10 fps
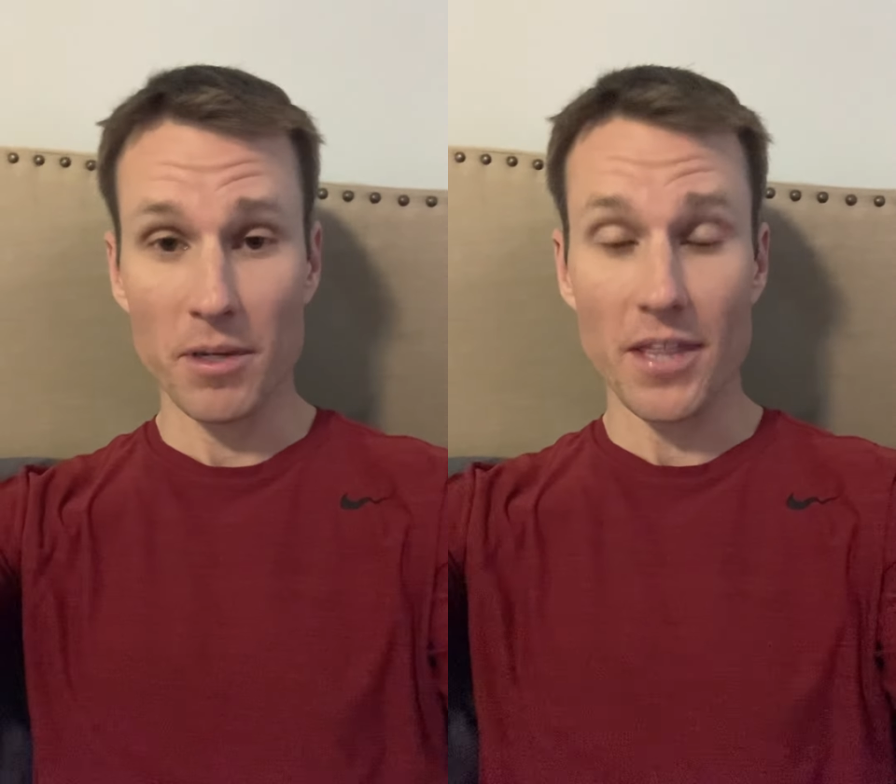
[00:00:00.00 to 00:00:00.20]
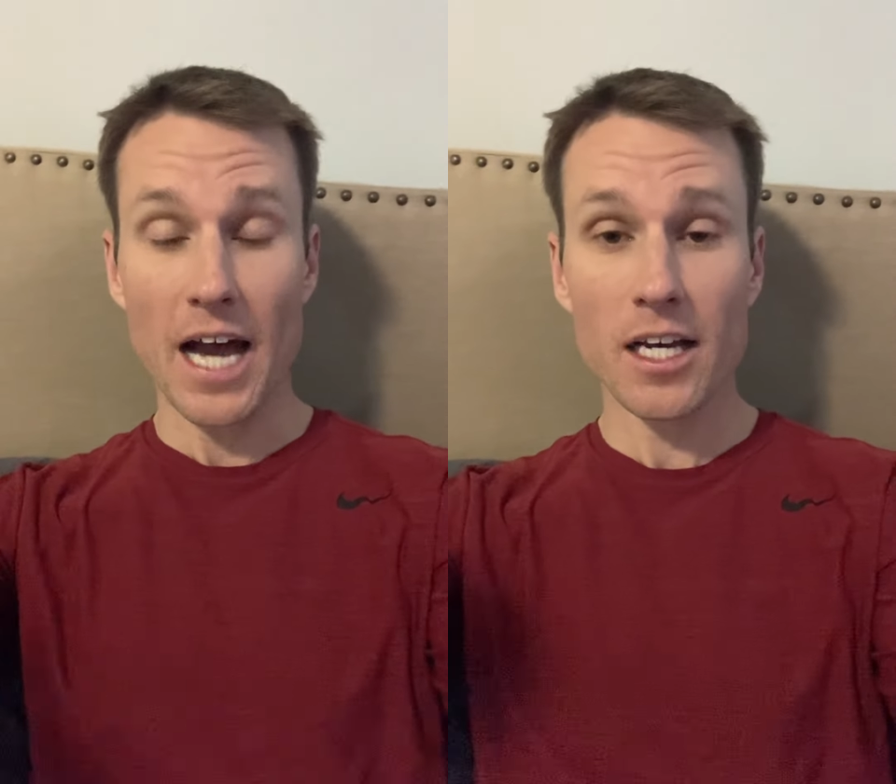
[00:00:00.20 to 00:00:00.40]

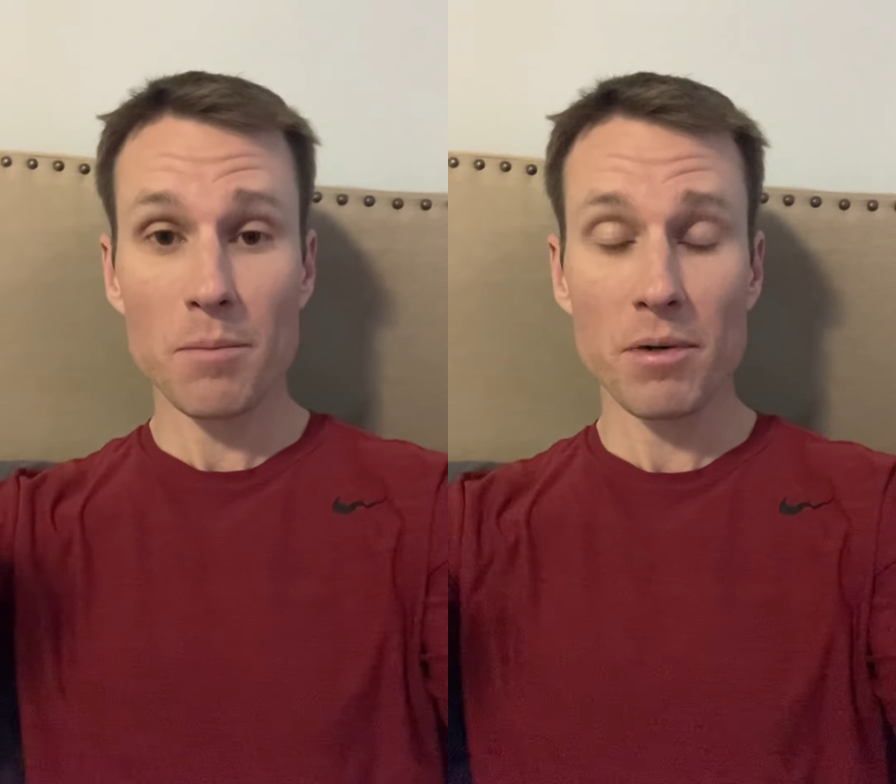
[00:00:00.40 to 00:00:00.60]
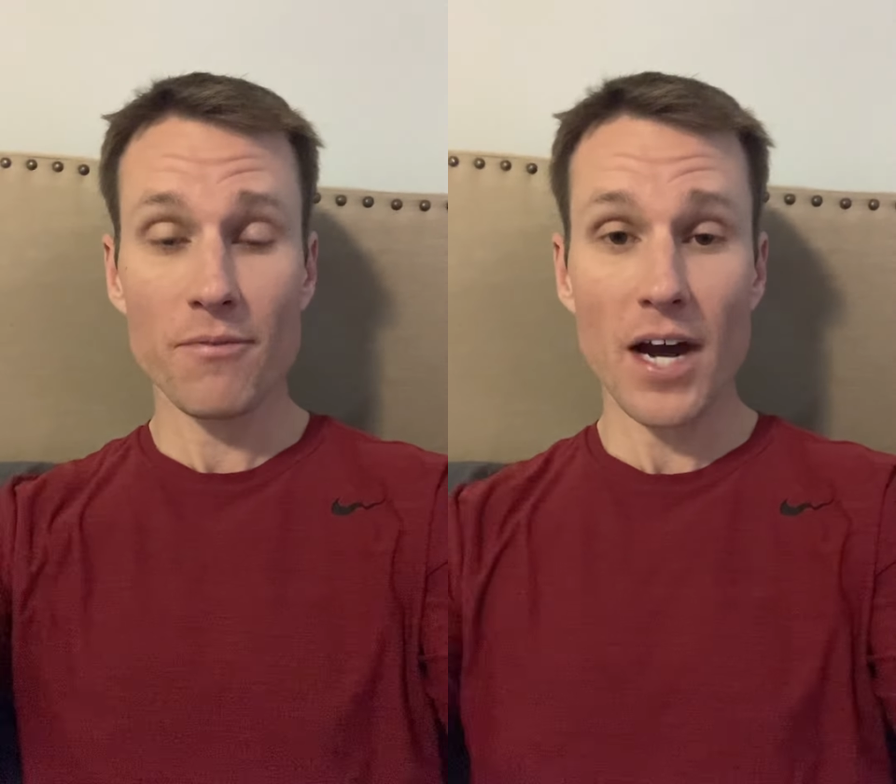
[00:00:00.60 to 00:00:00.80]
but that
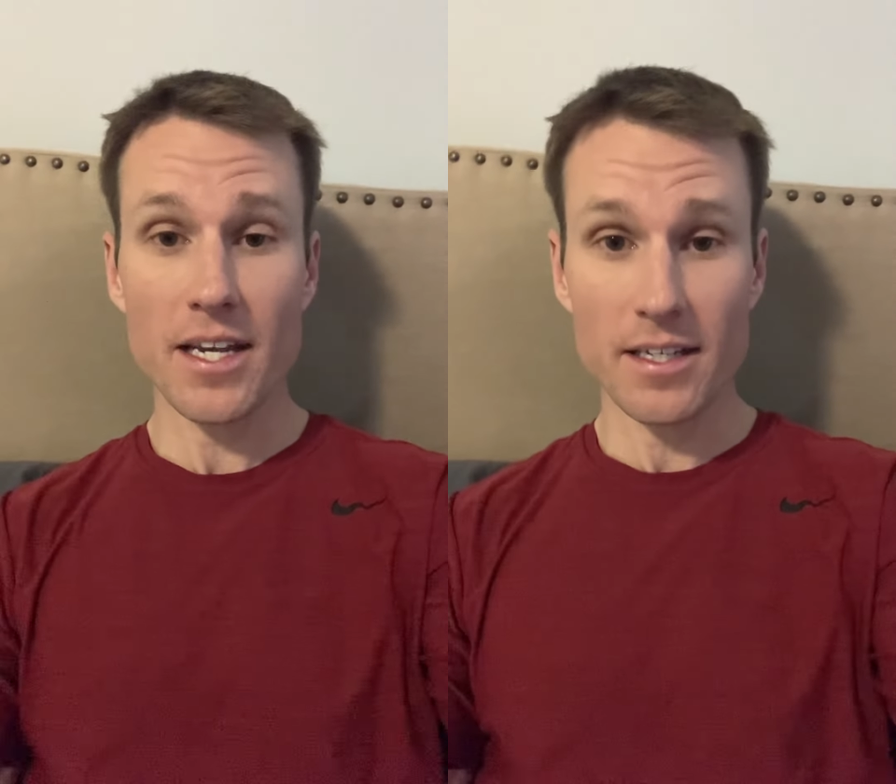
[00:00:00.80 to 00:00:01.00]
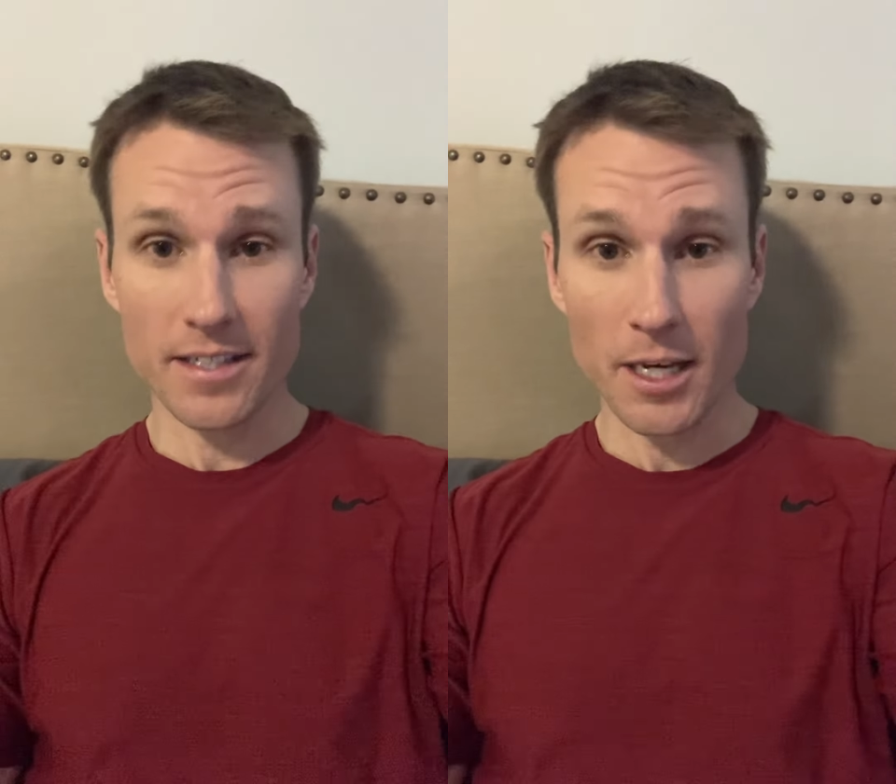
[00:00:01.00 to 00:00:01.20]
could provide
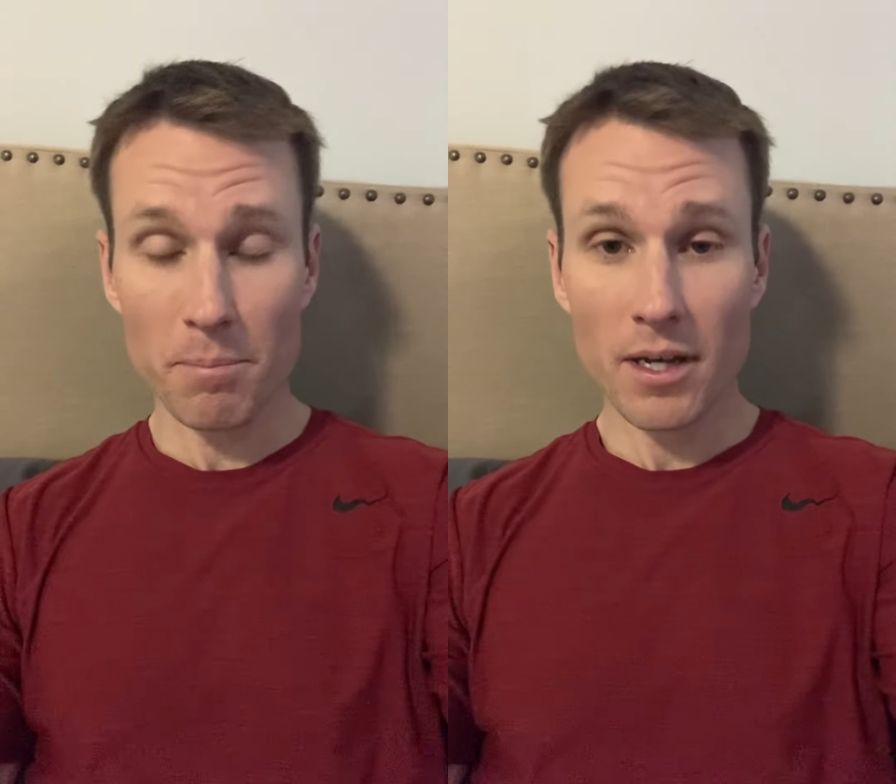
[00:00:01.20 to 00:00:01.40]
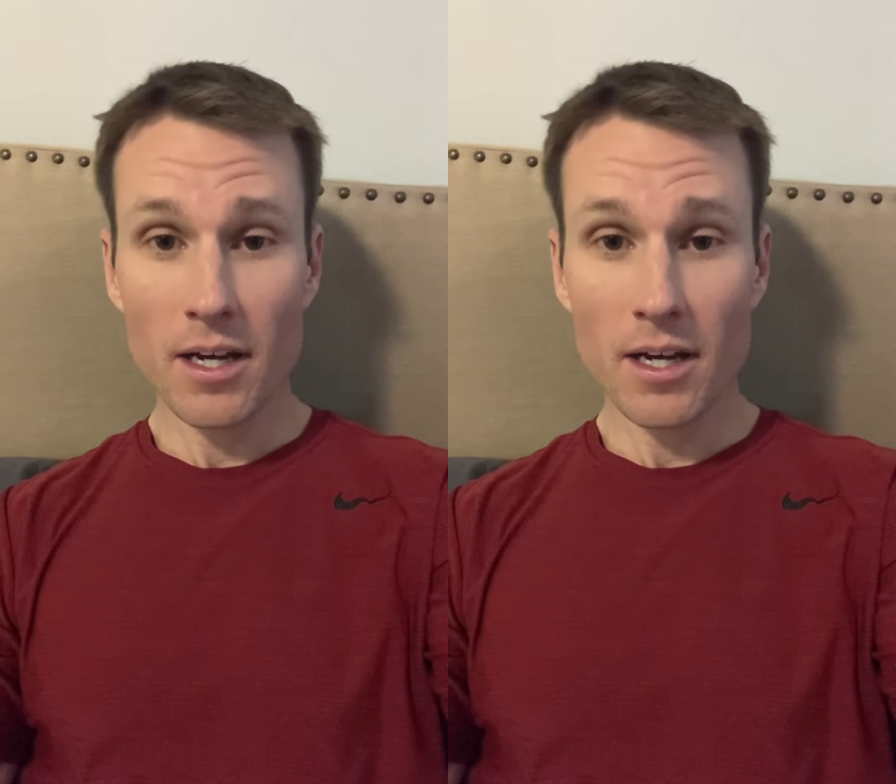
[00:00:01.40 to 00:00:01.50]
a dip.